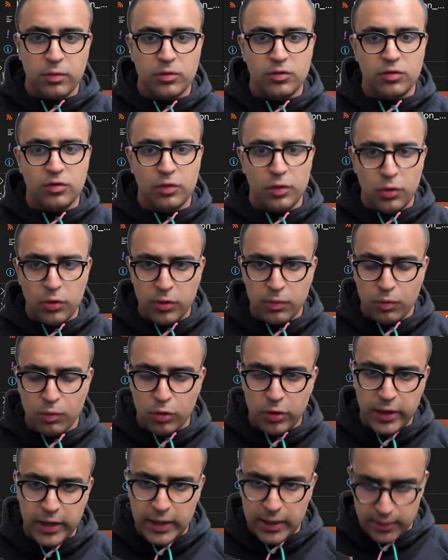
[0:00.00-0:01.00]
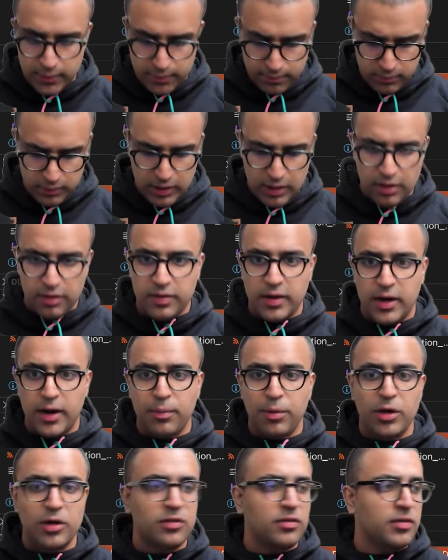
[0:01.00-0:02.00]
which is load more data, is that I'm
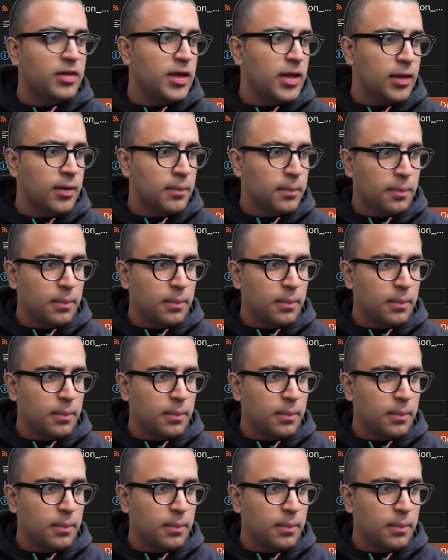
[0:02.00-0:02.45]
going to say